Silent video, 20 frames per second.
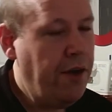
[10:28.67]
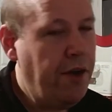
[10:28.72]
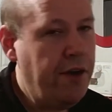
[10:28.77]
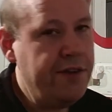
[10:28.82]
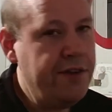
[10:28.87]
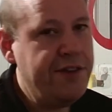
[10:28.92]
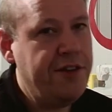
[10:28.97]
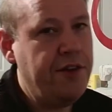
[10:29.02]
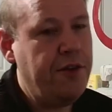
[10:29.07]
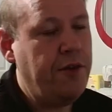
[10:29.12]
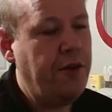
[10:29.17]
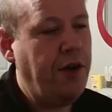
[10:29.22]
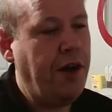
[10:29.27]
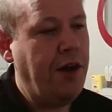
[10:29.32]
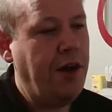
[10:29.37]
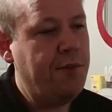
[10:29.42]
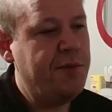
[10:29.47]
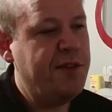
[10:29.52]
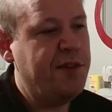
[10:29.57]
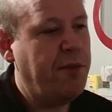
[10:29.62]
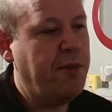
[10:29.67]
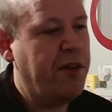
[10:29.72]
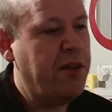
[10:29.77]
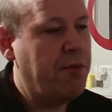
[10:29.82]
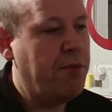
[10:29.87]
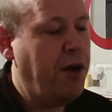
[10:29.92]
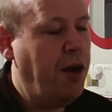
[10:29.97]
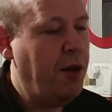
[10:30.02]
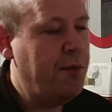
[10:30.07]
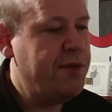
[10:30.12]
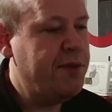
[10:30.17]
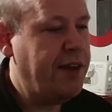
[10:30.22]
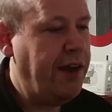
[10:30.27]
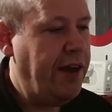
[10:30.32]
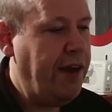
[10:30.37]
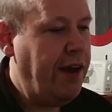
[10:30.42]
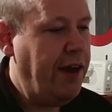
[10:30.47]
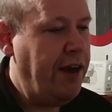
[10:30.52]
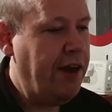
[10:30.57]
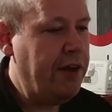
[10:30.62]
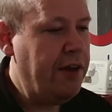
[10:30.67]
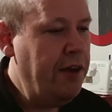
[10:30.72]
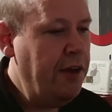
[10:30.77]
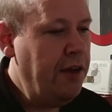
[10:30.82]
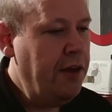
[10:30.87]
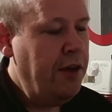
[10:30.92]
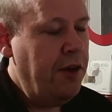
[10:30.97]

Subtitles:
Also, some other problems I had